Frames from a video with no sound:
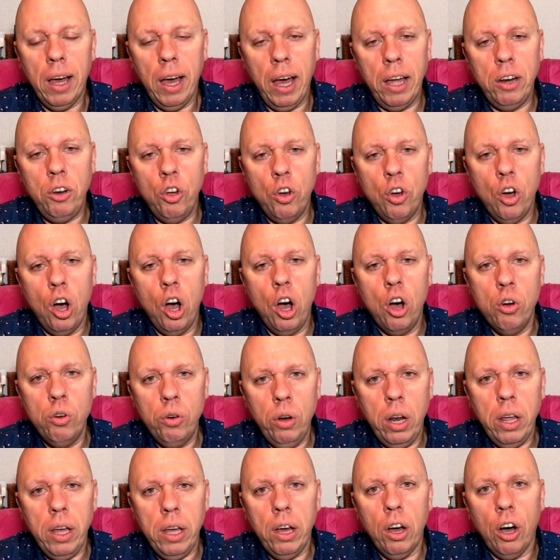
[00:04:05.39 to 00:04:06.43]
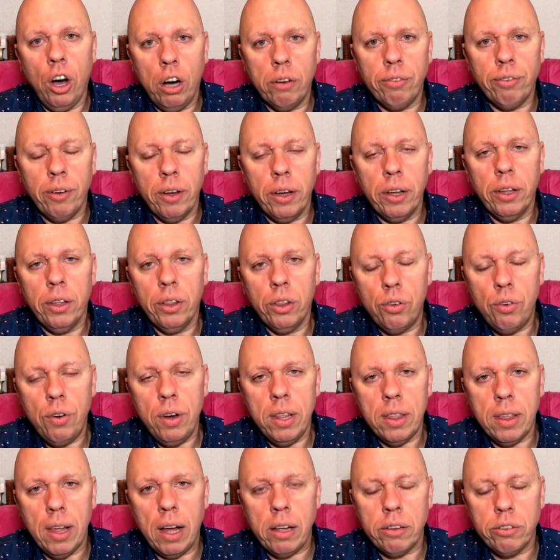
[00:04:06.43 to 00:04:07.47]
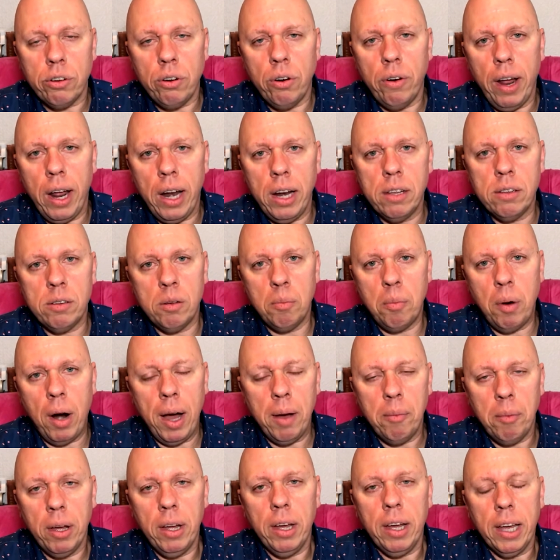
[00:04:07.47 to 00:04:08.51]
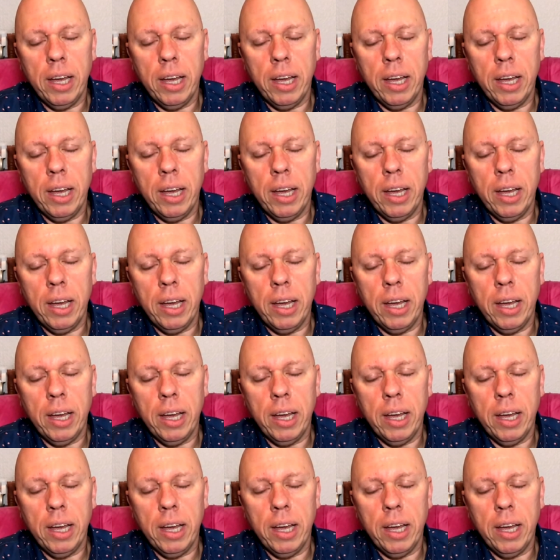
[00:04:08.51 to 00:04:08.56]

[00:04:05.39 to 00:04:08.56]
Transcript: and you only offer 3,000 rand as a bribe.